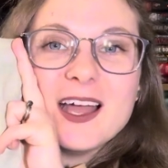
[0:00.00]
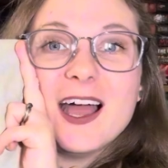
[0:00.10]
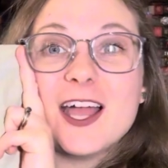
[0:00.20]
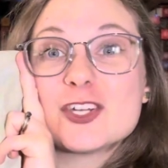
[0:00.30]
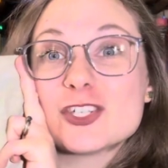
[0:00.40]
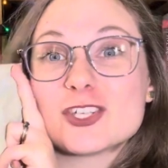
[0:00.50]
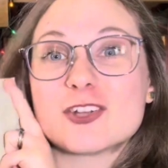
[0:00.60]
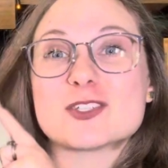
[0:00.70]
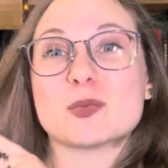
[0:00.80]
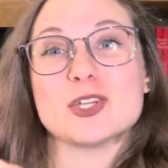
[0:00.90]
I actually
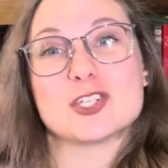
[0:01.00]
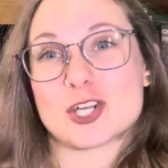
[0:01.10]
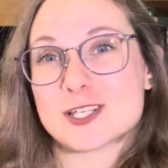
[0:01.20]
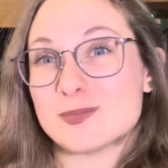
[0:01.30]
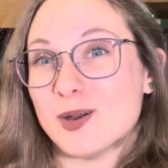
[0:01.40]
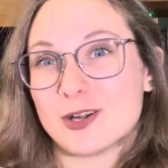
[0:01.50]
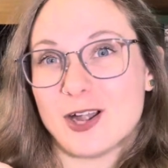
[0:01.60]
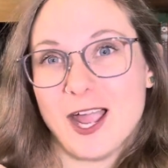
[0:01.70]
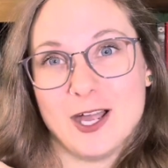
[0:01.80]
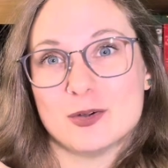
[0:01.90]
started this, we had just bought our
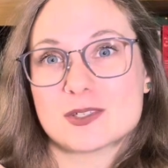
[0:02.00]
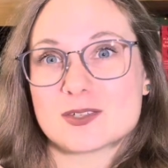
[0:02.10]
house.